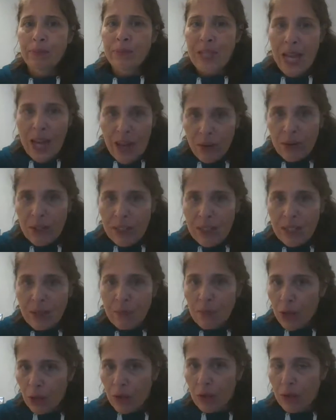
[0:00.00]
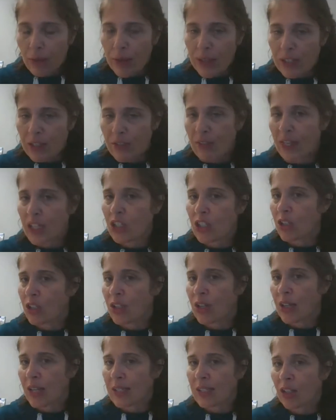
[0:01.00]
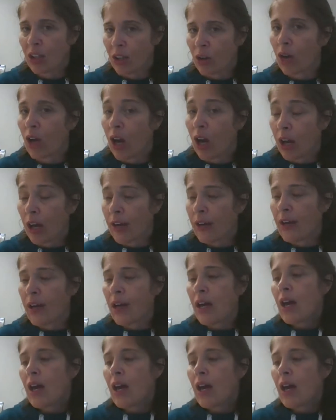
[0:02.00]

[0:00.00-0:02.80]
town is in the middle of the reservation, so that's a little odd.